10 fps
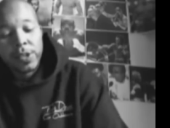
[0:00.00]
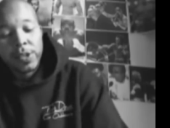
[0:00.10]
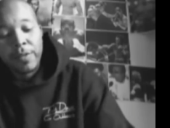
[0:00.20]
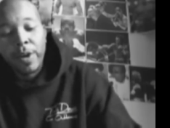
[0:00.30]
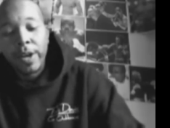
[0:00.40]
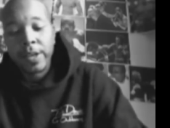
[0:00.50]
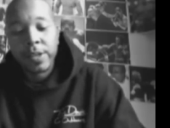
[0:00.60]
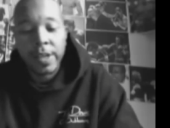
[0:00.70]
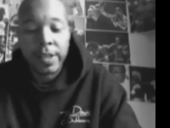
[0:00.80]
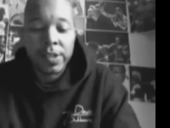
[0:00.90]
are setting
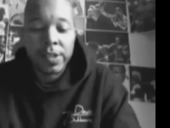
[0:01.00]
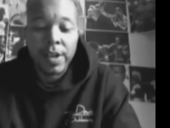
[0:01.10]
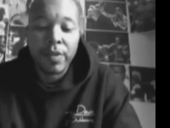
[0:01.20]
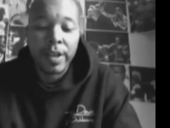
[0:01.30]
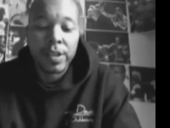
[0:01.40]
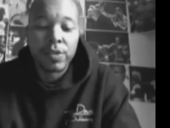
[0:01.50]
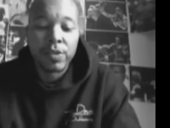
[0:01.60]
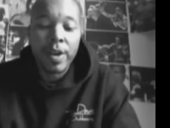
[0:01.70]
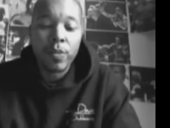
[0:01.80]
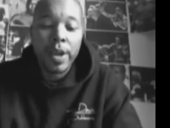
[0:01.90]
records, and they set records the
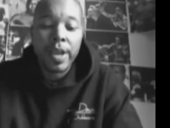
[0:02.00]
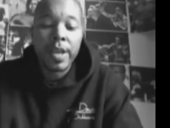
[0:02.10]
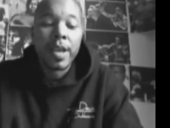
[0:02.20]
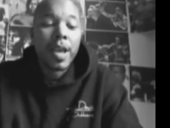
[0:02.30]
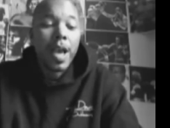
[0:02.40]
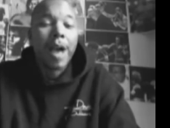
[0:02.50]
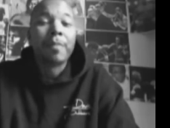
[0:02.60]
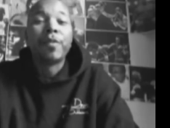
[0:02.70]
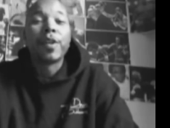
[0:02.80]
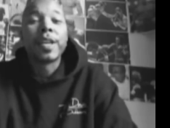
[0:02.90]
right way.
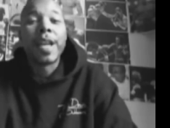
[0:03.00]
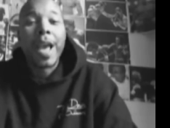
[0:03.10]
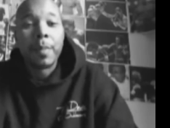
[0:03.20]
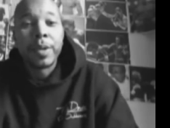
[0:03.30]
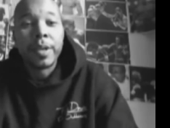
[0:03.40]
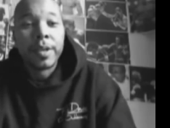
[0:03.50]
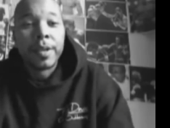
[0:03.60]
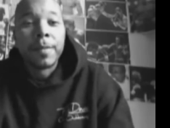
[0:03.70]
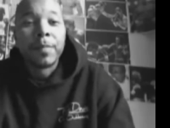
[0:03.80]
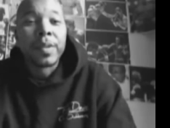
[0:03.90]
I'm fucking happy
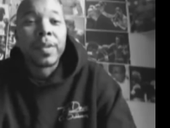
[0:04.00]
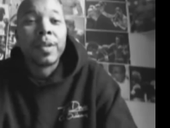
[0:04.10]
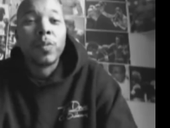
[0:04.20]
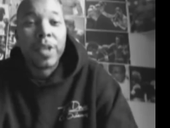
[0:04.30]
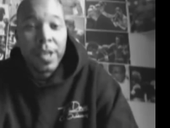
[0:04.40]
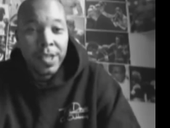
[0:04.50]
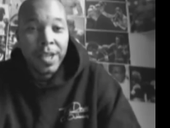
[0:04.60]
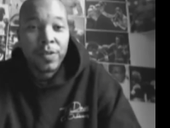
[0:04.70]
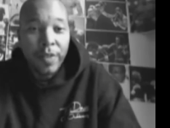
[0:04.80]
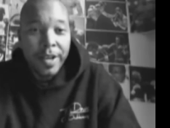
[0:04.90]
with
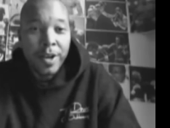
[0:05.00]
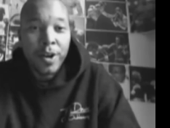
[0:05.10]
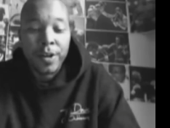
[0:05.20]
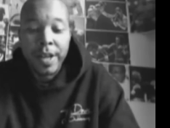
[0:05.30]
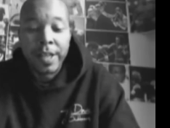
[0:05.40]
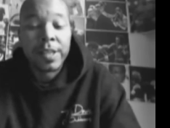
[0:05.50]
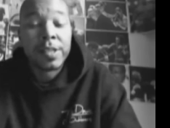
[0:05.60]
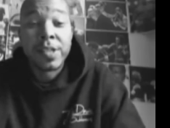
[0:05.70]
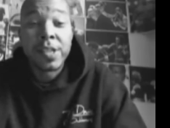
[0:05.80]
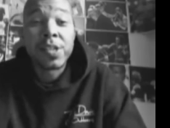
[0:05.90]
yesterday's fight card. And
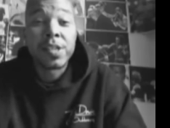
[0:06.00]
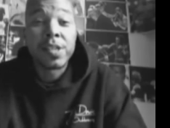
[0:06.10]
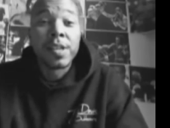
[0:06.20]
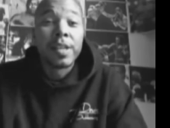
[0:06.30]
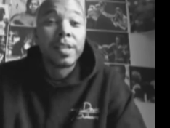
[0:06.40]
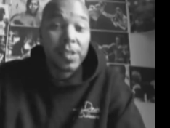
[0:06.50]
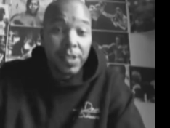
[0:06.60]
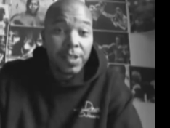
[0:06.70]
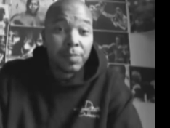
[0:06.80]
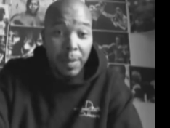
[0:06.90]
this, this is
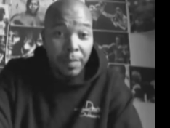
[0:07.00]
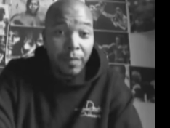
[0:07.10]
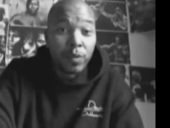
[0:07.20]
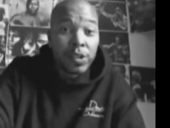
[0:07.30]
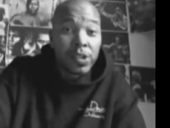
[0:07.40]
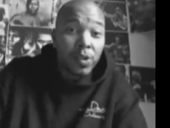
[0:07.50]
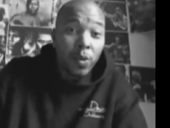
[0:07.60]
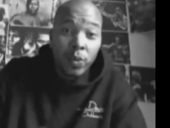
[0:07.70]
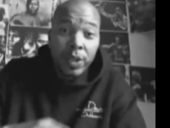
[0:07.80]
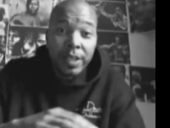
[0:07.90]
yesterday's pay-per-view. This is
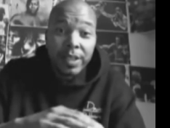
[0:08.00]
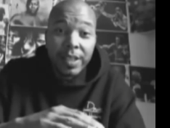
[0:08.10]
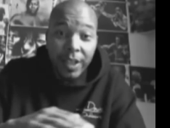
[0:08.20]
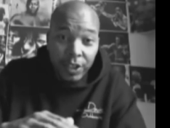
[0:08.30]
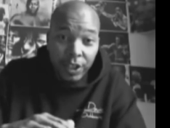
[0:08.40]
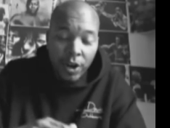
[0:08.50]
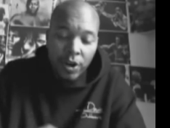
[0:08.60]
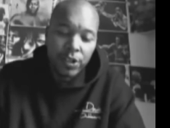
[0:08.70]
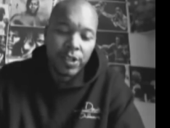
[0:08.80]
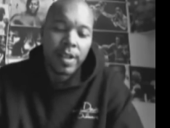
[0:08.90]
only
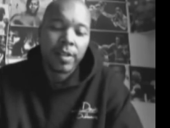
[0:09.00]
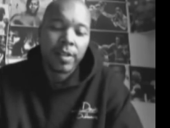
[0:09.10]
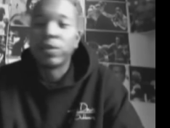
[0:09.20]
undercards now.